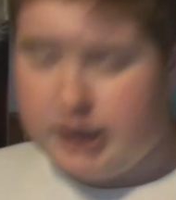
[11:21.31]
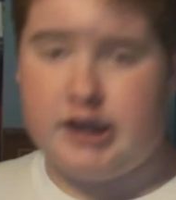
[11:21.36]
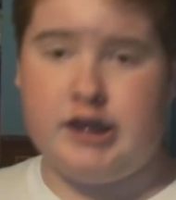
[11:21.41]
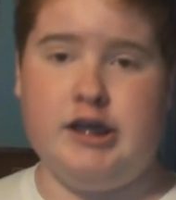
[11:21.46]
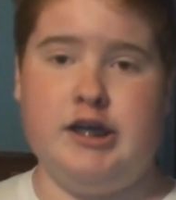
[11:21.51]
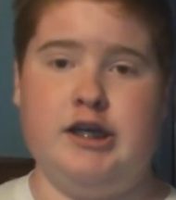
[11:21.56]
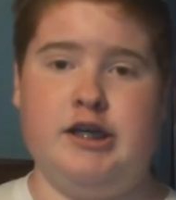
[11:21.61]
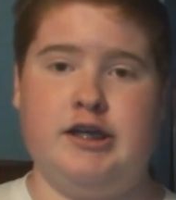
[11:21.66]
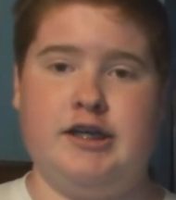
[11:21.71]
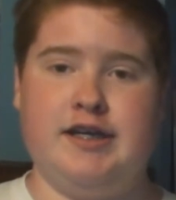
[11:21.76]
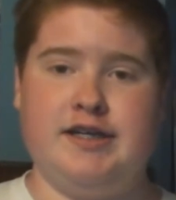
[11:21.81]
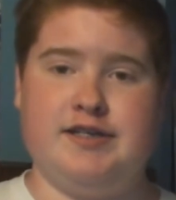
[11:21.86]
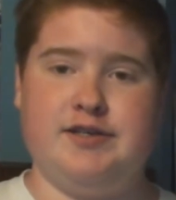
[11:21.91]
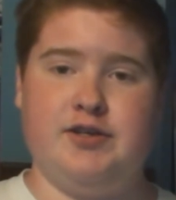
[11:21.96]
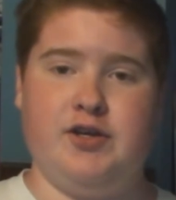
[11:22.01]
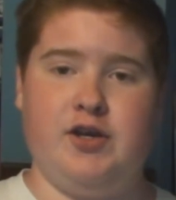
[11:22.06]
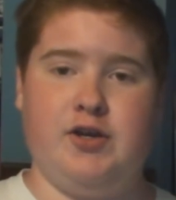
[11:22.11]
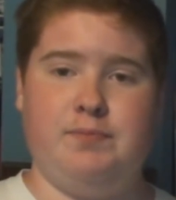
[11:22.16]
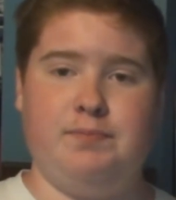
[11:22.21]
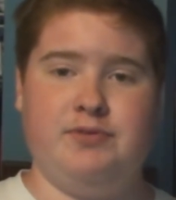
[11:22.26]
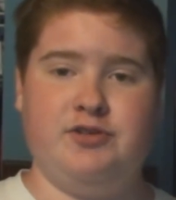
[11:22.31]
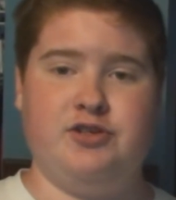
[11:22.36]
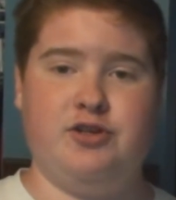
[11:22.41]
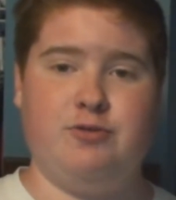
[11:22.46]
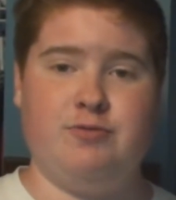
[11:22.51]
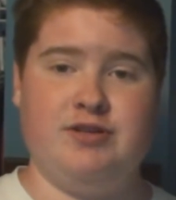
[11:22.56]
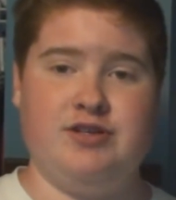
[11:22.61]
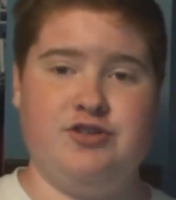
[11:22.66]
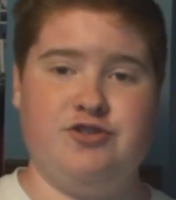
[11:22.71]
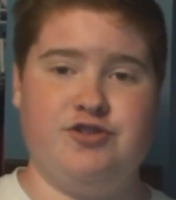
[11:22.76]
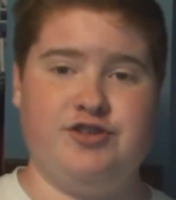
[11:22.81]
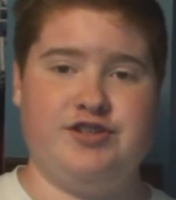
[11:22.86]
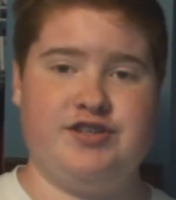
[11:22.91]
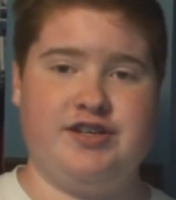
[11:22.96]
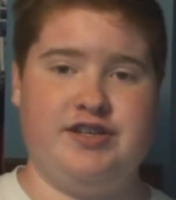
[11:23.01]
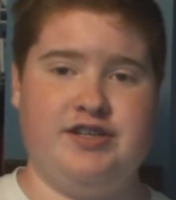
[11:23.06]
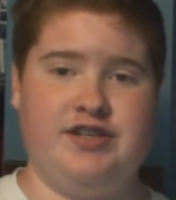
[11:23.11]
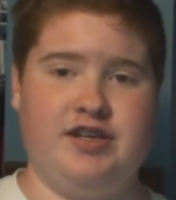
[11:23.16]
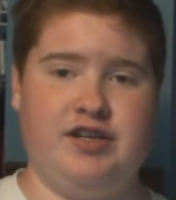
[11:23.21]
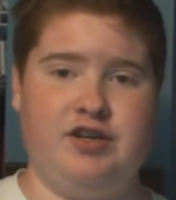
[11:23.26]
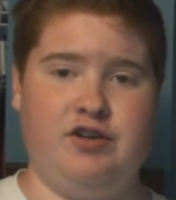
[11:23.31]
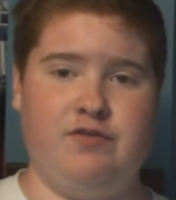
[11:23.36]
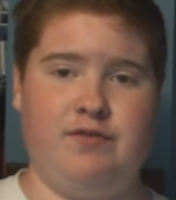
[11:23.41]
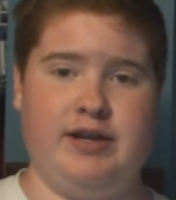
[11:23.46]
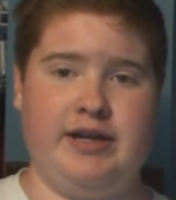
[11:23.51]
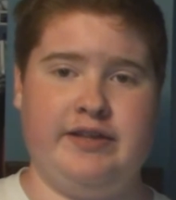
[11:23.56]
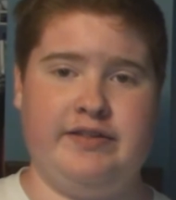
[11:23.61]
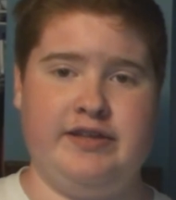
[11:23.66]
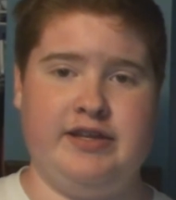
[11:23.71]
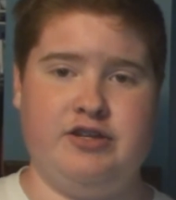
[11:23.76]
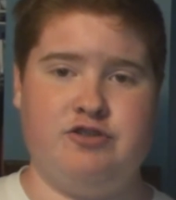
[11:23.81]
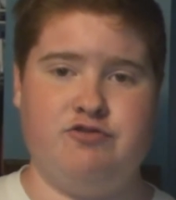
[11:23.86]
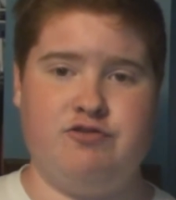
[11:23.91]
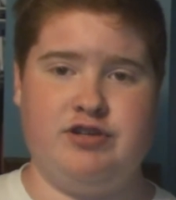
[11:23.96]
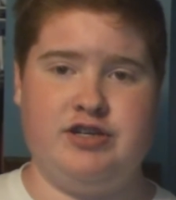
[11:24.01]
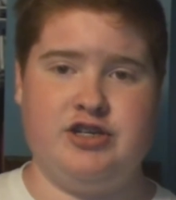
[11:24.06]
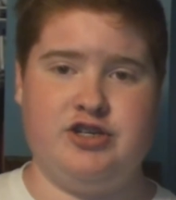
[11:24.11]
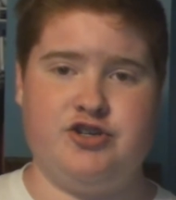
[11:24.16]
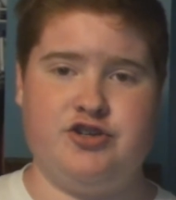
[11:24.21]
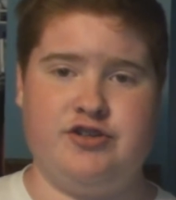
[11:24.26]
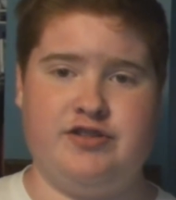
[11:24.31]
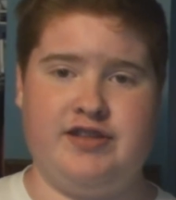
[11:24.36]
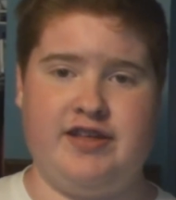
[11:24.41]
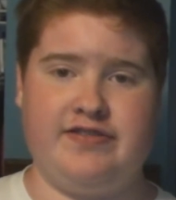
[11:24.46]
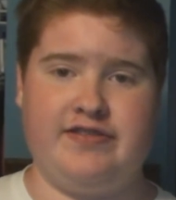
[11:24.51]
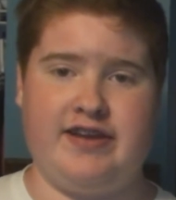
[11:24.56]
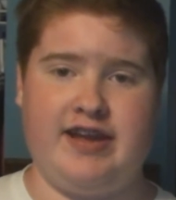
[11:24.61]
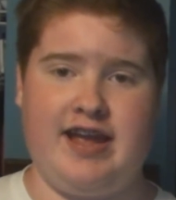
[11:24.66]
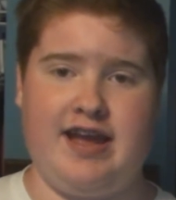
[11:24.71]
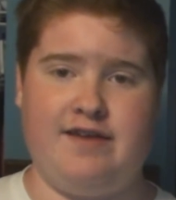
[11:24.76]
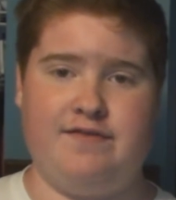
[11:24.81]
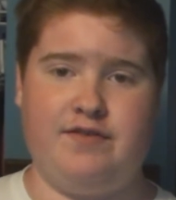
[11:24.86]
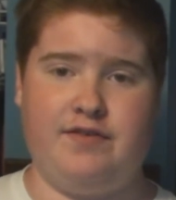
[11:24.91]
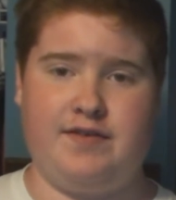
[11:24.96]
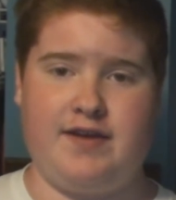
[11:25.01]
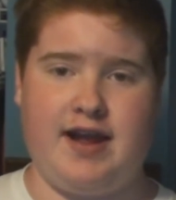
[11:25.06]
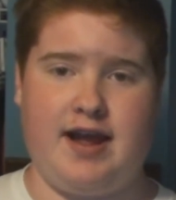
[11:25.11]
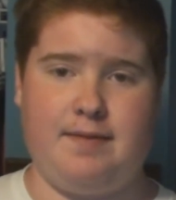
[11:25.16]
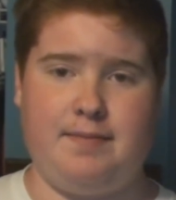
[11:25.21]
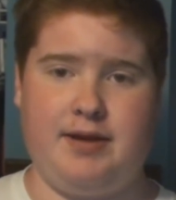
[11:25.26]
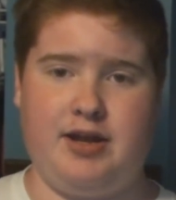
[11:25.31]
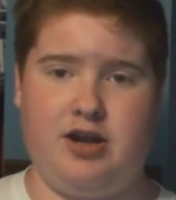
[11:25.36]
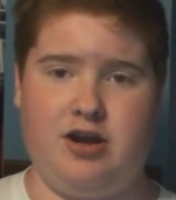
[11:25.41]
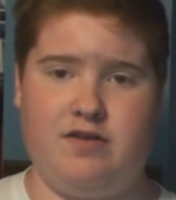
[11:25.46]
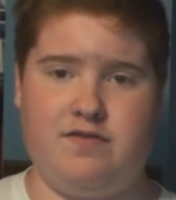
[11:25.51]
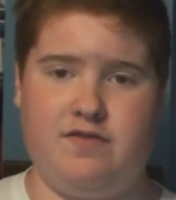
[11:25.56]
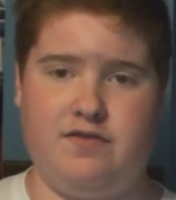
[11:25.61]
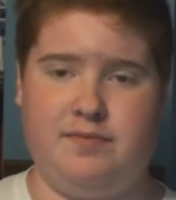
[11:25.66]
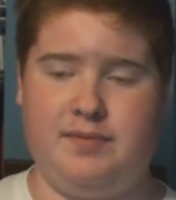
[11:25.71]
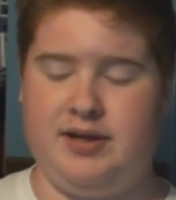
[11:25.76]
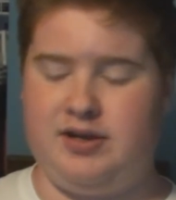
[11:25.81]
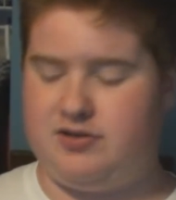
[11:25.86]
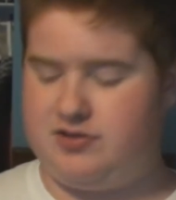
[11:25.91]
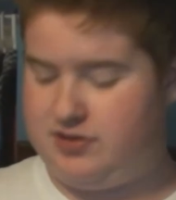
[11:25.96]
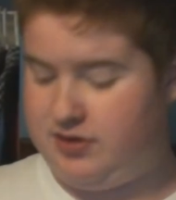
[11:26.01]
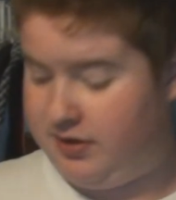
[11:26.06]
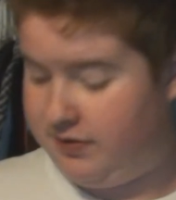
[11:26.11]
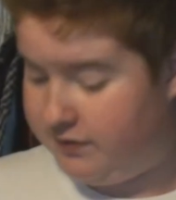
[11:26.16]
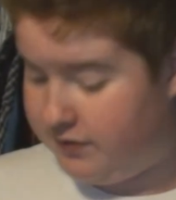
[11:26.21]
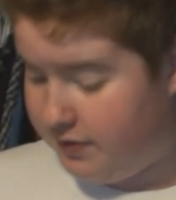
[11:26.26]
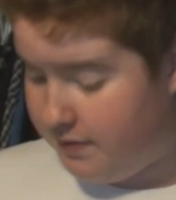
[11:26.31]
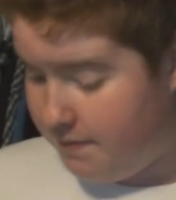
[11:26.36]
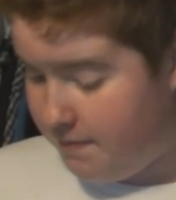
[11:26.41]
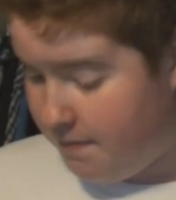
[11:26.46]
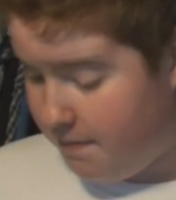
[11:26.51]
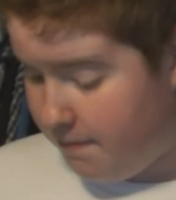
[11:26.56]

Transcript: I guess Sony's just continuing the tradition that they have of copying off of Microsoft.